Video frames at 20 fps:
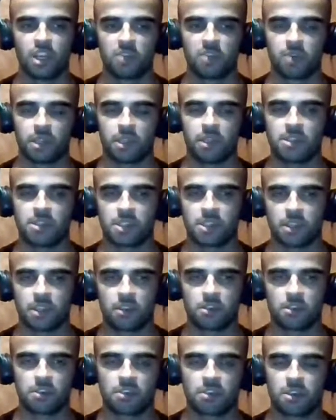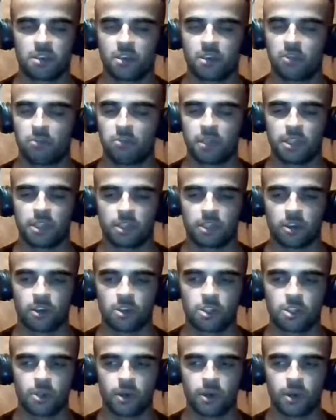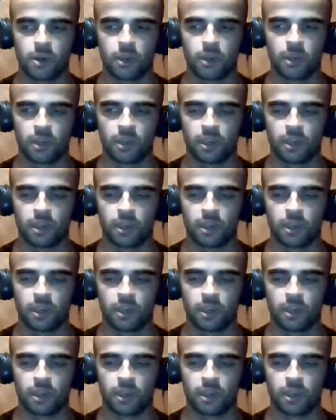but instead it's the complete contrary.